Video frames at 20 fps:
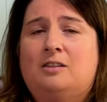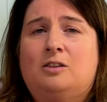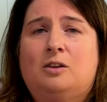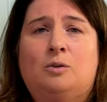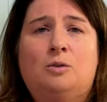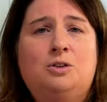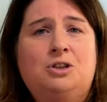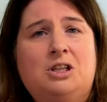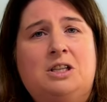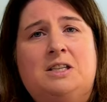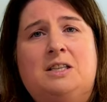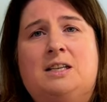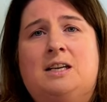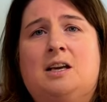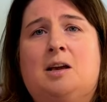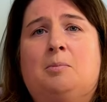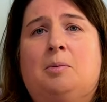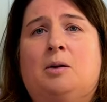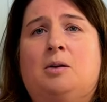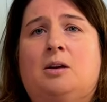don't just
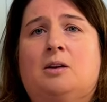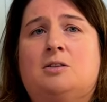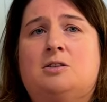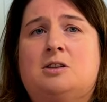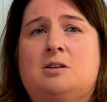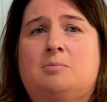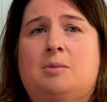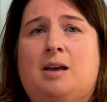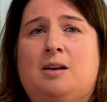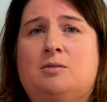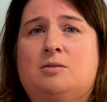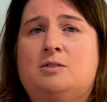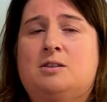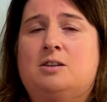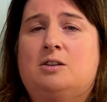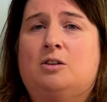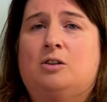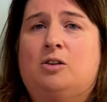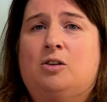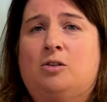think about your tomatoes
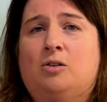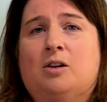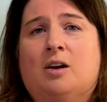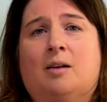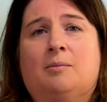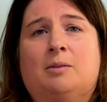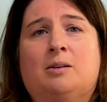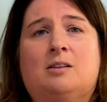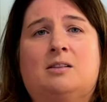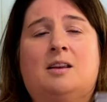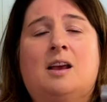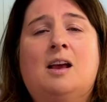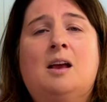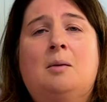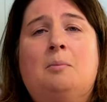and your cucumbers,